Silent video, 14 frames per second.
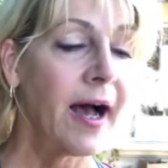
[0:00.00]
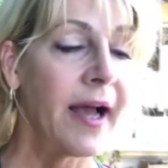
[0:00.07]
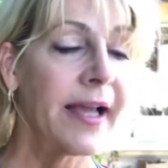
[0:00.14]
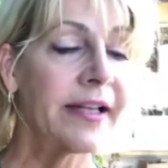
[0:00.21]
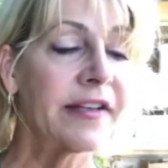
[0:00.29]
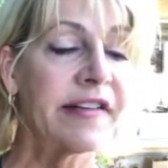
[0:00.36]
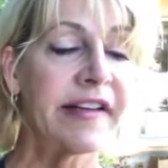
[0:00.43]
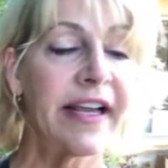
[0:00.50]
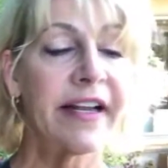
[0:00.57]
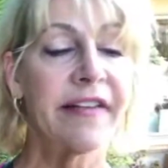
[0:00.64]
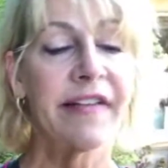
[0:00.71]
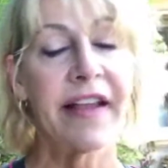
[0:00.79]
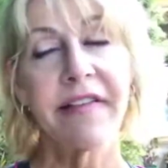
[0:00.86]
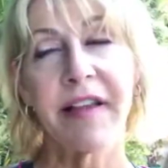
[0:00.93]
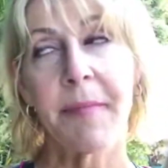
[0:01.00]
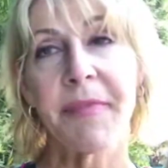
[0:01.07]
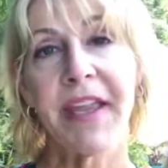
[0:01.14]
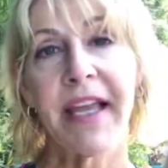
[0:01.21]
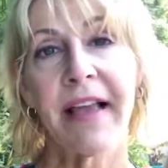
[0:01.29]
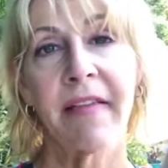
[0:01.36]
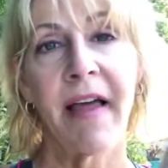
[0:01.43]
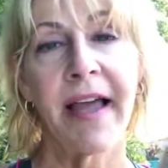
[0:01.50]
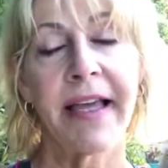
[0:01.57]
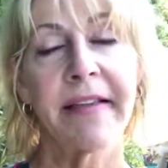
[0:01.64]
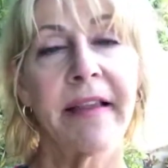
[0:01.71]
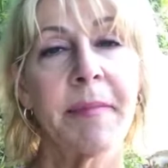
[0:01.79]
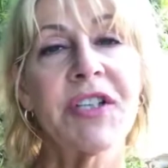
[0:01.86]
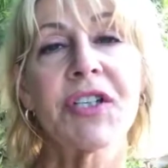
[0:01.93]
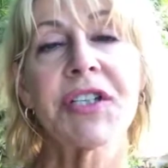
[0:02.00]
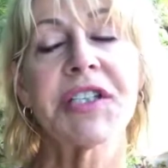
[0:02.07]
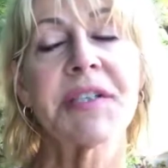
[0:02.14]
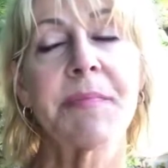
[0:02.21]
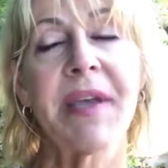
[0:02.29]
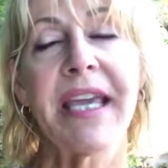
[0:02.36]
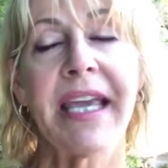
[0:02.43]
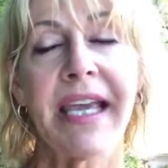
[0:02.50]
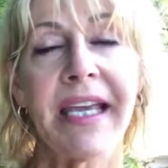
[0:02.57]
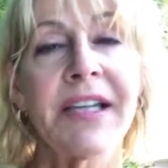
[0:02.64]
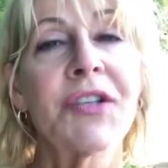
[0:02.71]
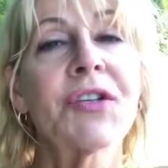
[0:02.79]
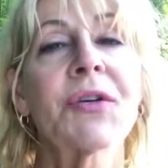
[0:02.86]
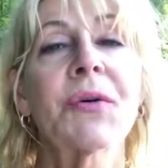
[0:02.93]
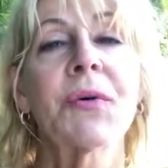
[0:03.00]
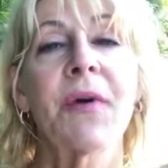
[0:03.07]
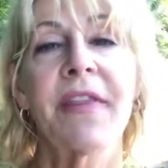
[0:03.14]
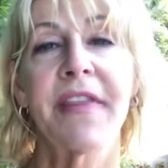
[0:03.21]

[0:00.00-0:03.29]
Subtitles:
Instead, say something like, let me just speak into